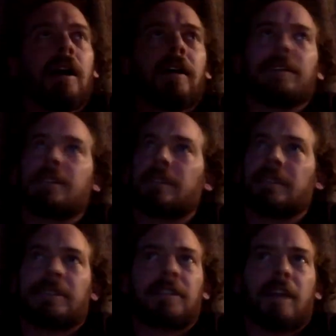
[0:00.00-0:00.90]

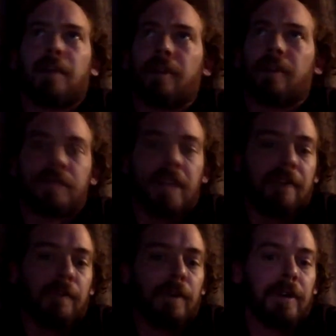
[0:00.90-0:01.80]
general, it's got to be close to
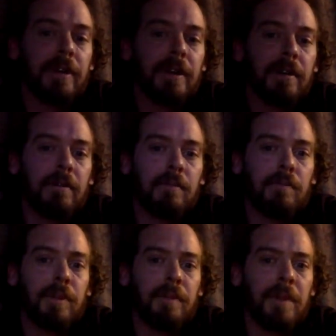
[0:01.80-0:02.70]
500,000 now,
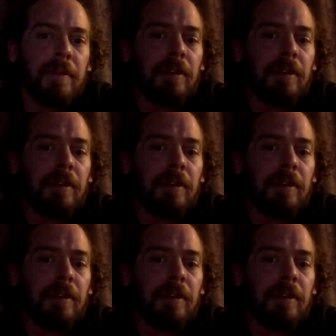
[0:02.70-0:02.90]
or maybe a